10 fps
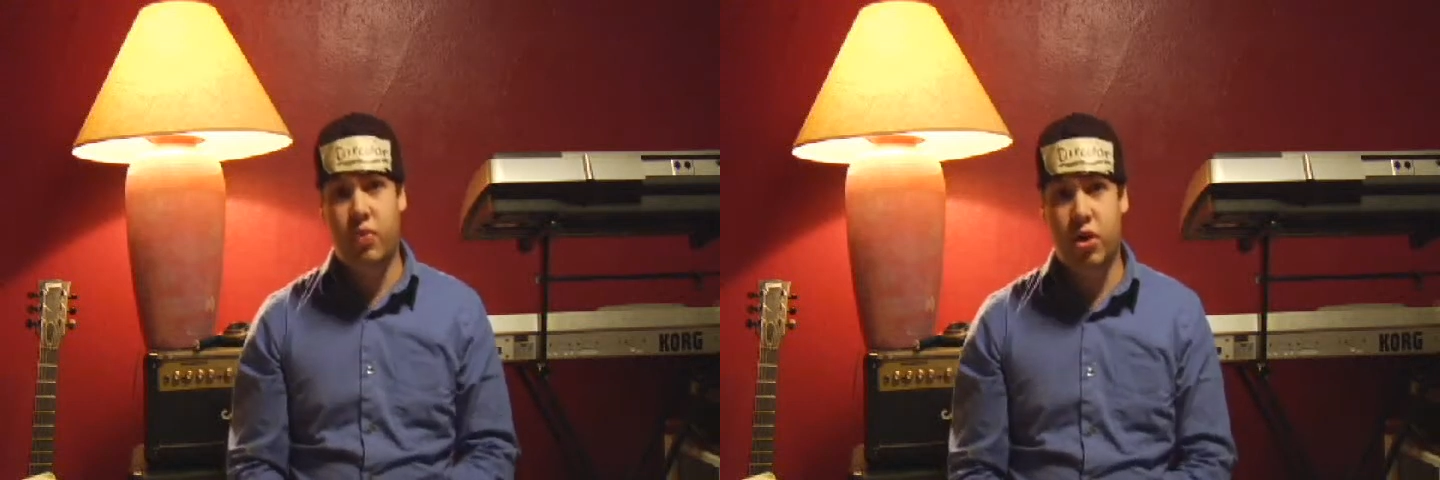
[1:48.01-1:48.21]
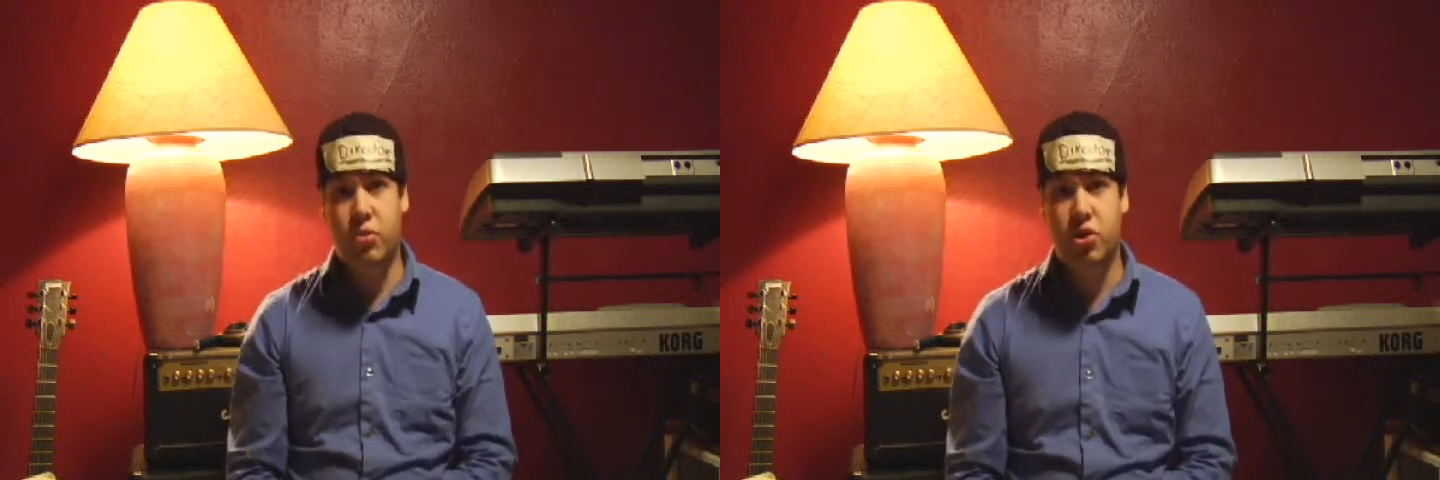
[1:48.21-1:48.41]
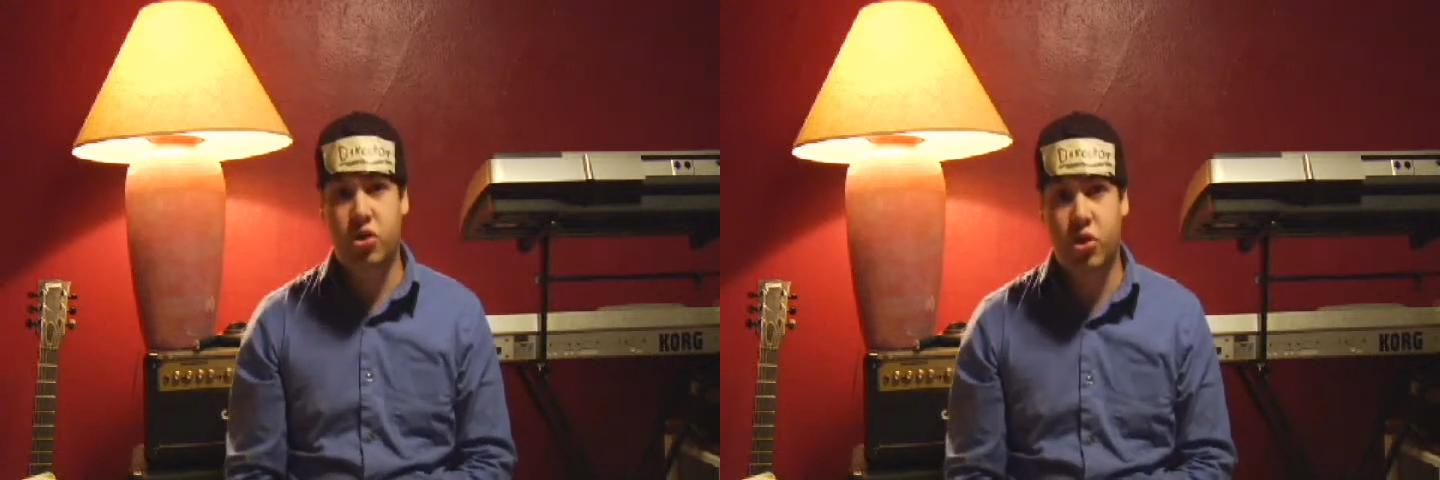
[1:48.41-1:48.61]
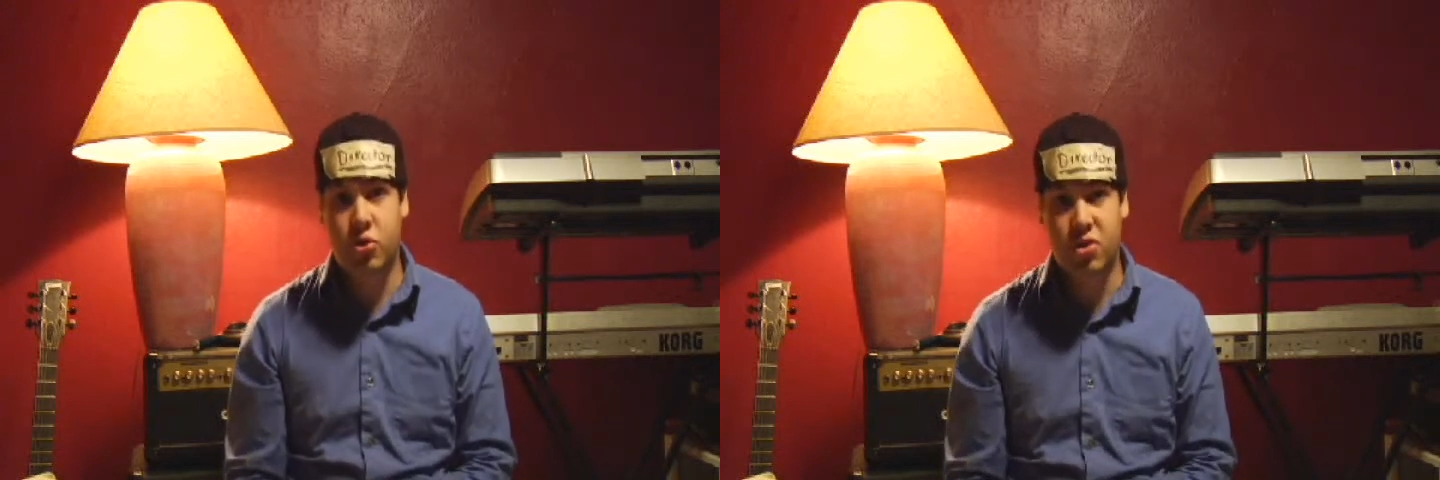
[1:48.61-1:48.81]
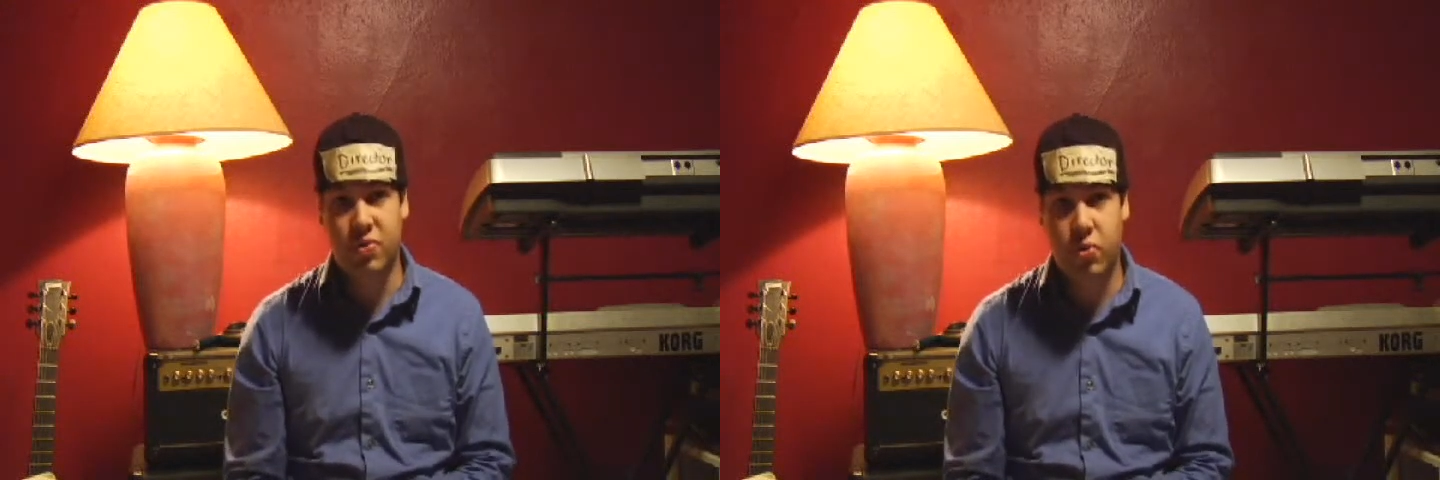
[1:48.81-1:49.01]
Father has
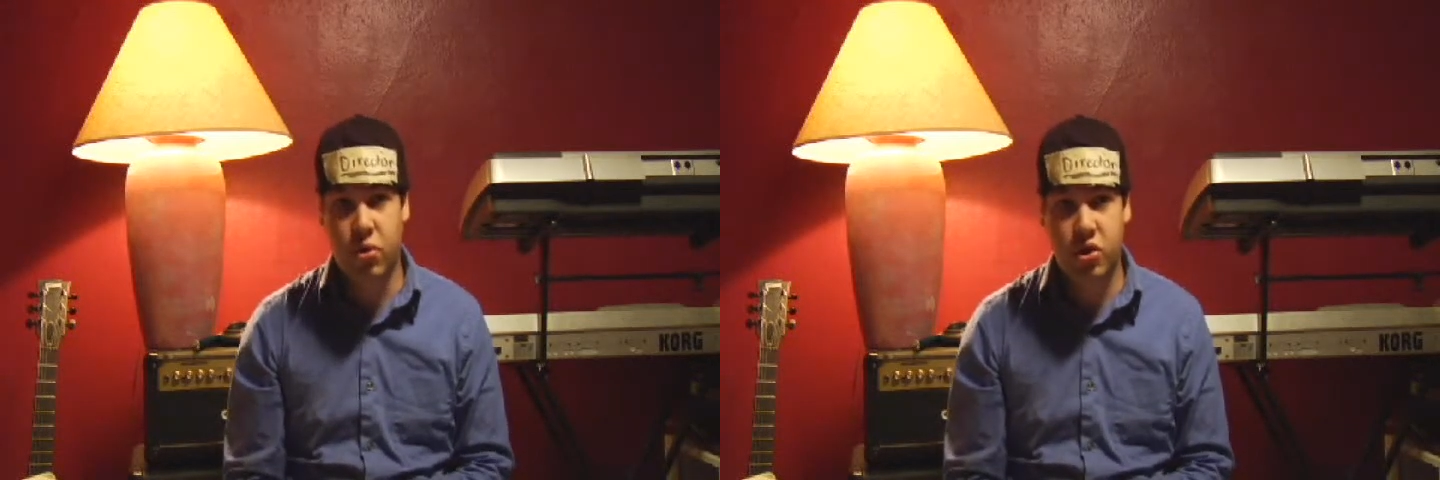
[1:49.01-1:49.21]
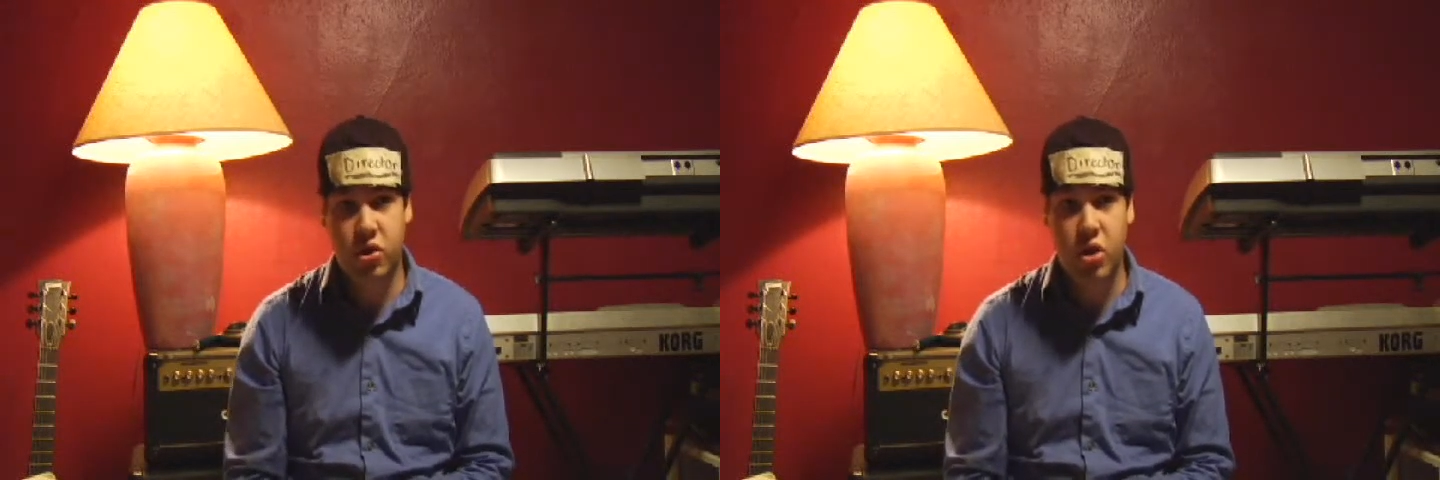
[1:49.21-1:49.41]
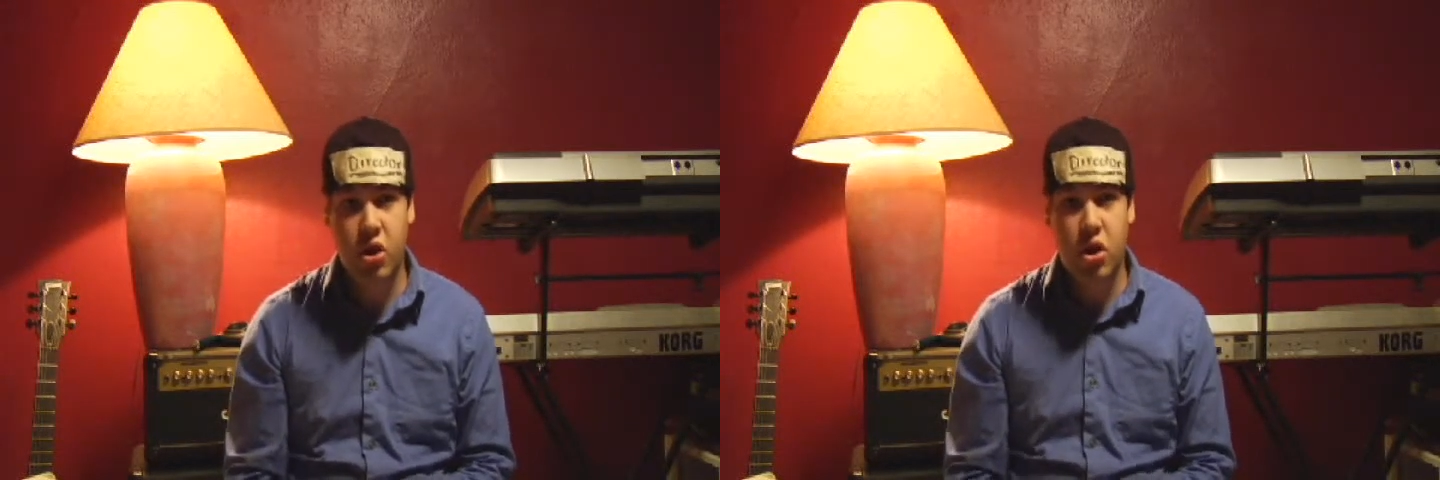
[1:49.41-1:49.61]
chosen for us.